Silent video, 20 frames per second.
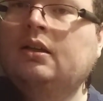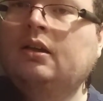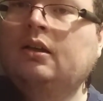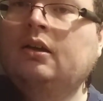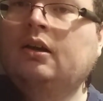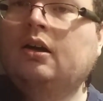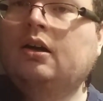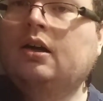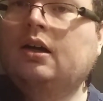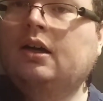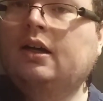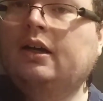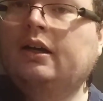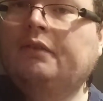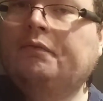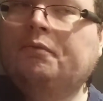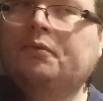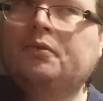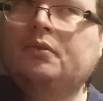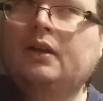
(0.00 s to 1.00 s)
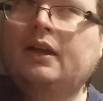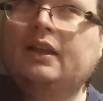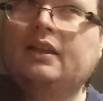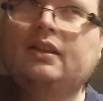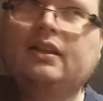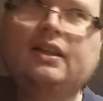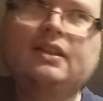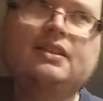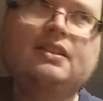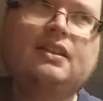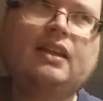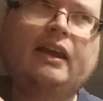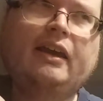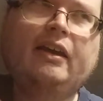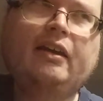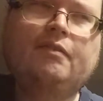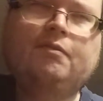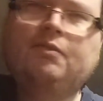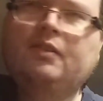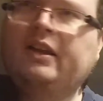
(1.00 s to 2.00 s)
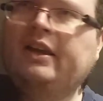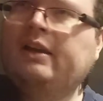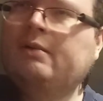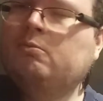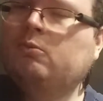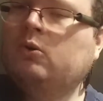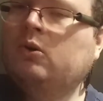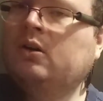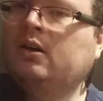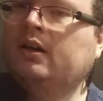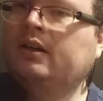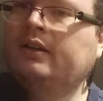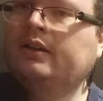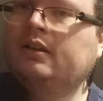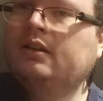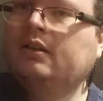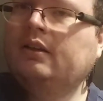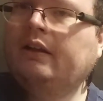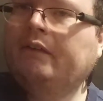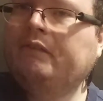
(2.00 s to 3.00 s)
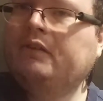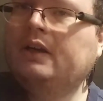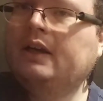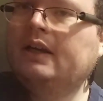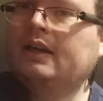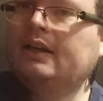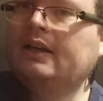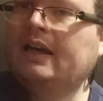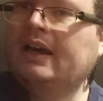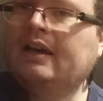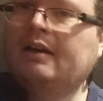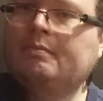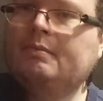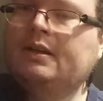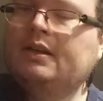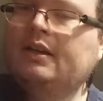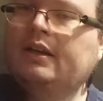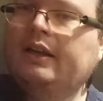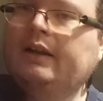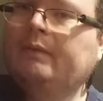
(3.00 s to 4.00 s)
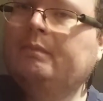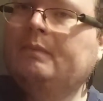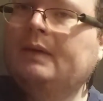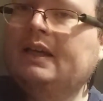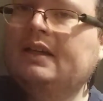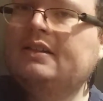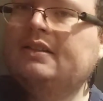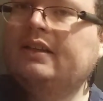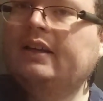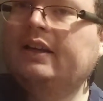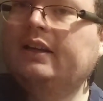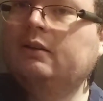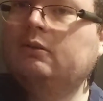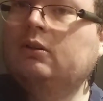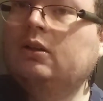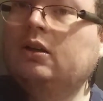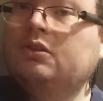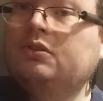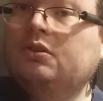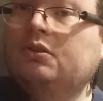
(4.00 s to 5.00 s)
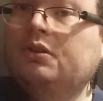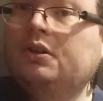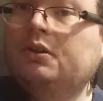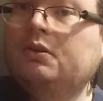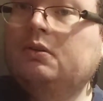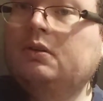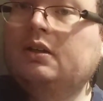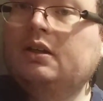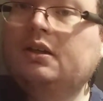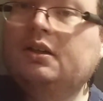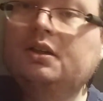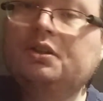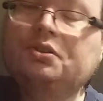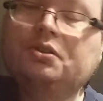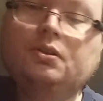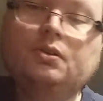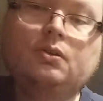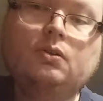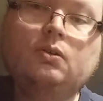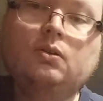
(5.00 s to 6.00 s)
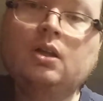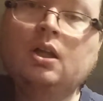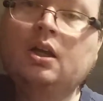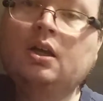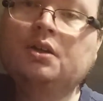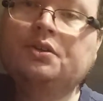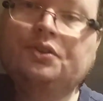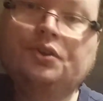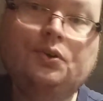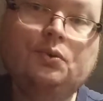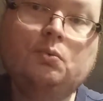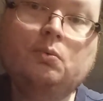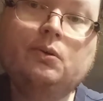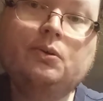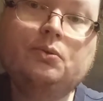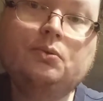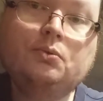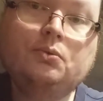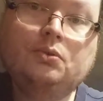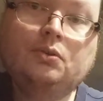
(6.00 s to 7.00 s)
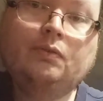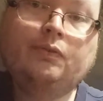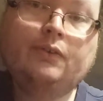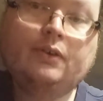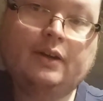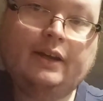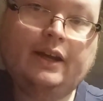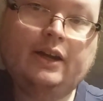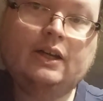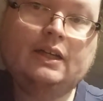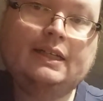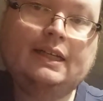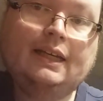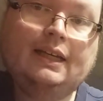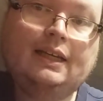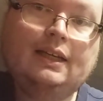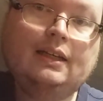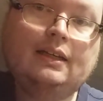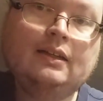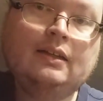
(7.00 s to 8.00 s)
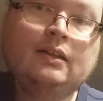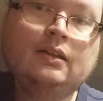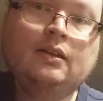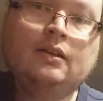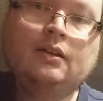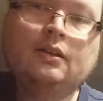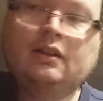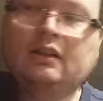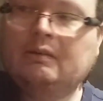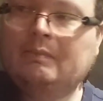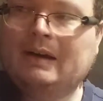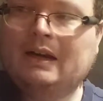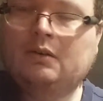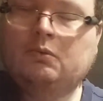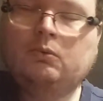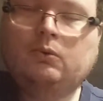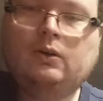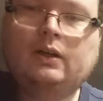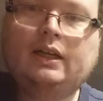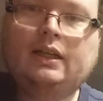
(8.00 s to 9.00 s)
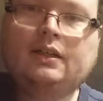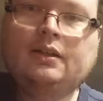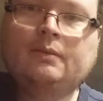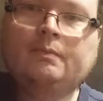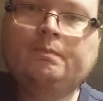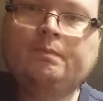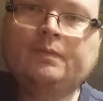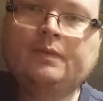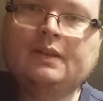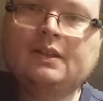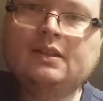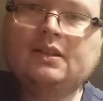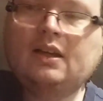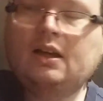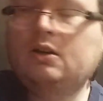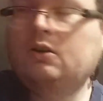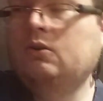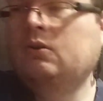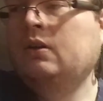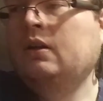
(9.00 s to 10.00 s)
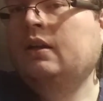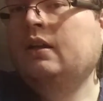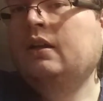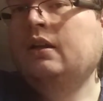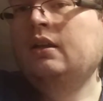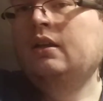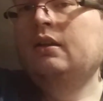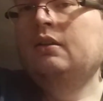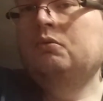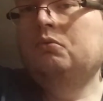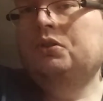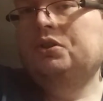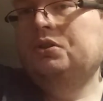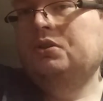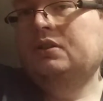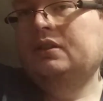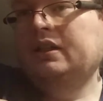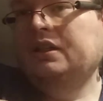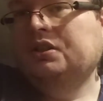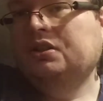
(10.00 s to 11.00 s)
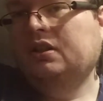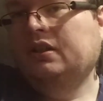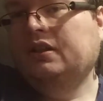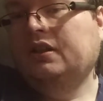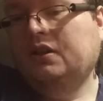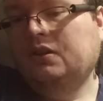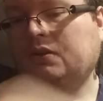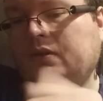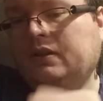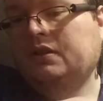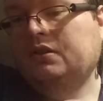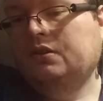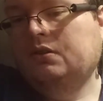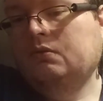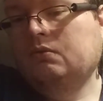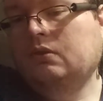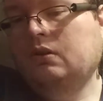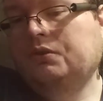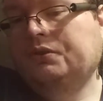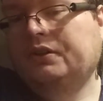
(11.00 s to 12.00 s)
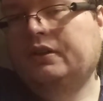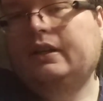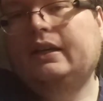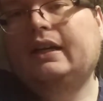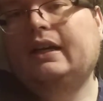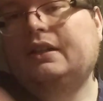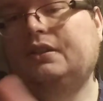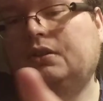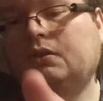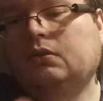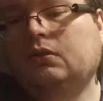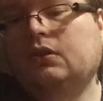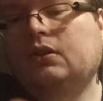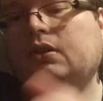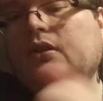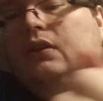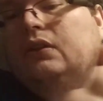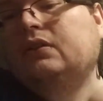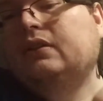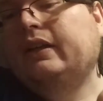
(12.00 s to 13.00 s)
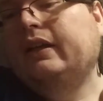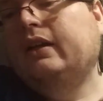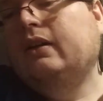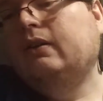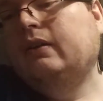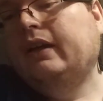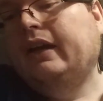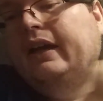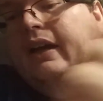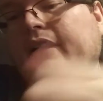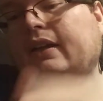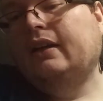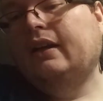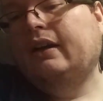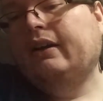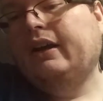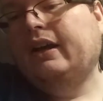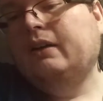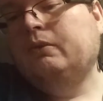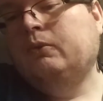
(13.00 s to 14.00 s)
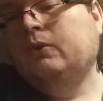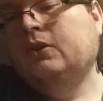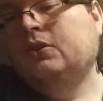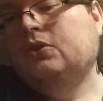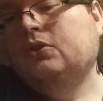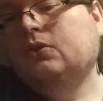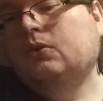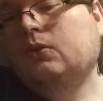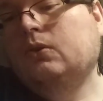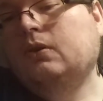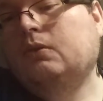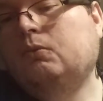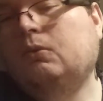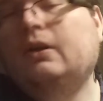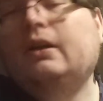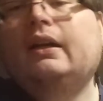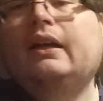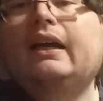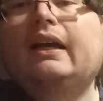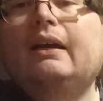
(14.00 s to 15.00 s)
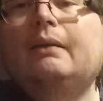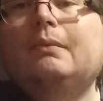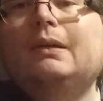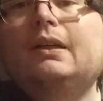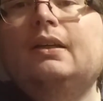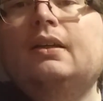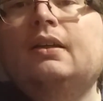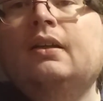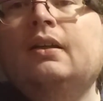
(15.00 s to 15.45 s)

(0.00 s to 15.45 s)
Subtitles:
on, let's say, a flame wand, if you get a diamond, it means that it will also do an additional 2 wounds for guaranteed, no matter what. So what you essentially do is you roll your dice, you look, you say, okay, I got 1 sword, 1 diamond,